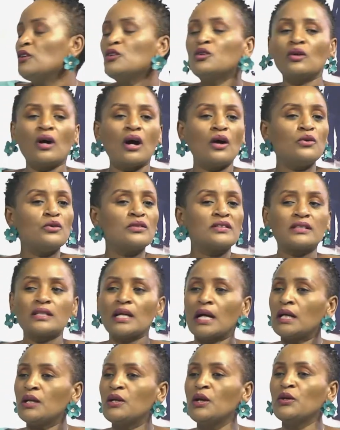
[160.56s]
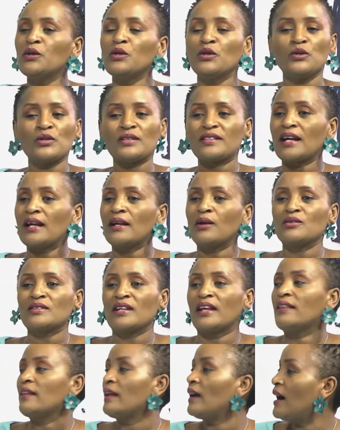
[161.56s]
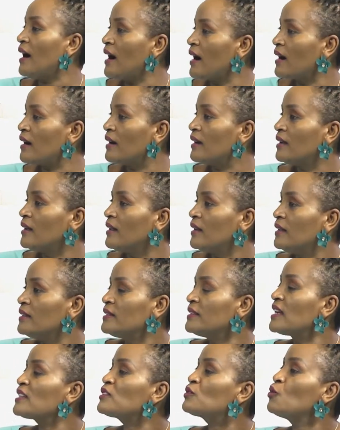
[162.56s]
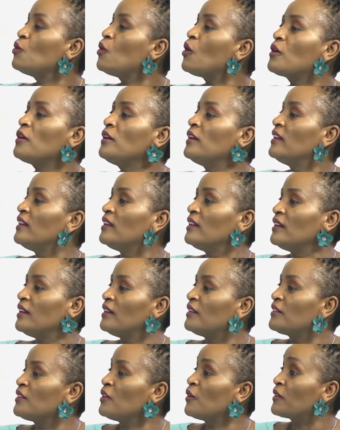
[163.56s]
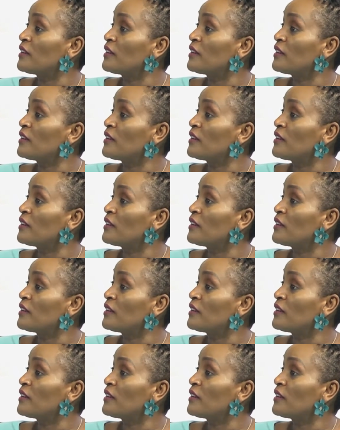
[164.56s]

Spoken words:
You know how you stand outside the ark just to reorient